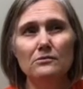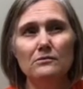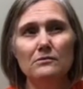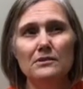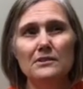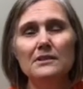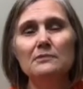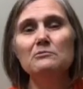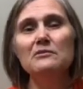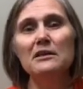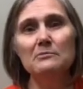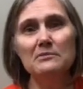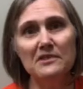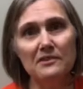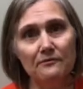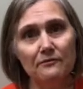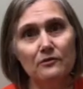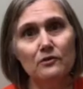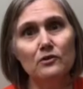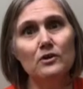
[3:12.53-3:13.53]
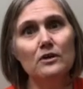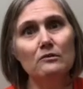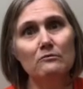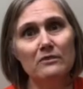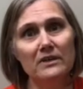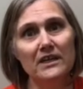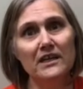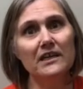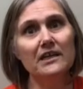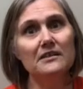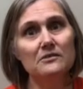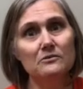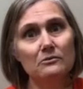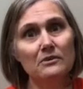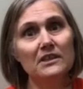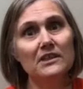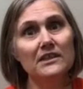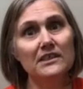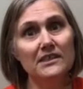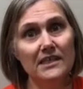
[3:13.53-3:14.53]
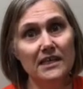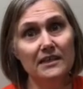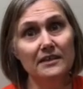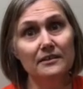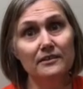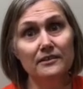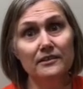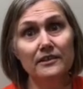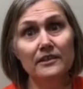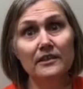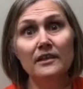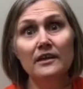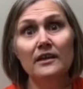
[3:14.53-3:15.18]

sometimes a 4 when it gets really tired.